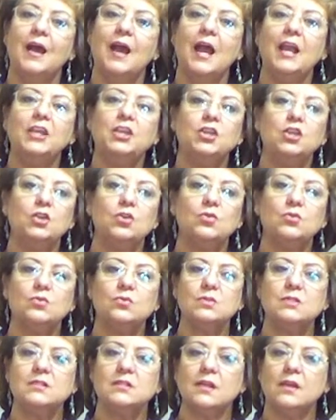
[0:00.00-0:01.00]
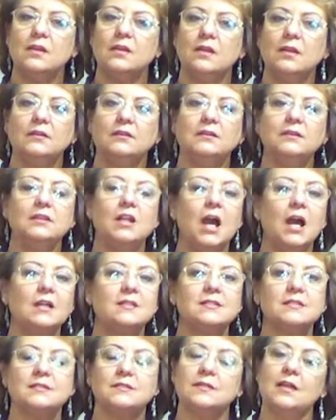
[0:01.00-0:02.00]
I use
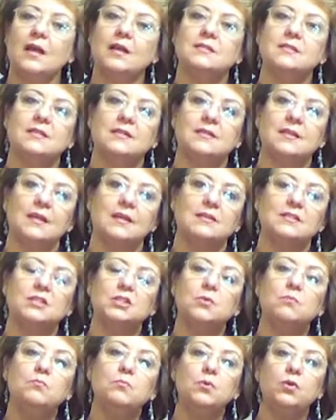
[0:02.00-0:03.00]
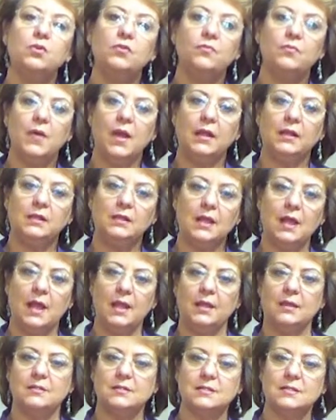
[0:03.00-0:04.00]
lots and lots of things to move my
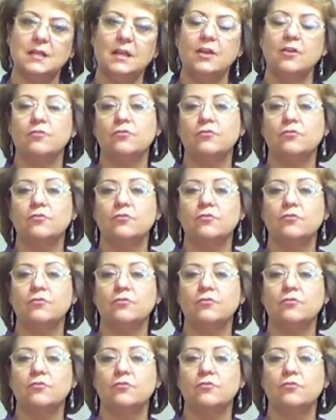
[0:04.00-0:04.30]
clients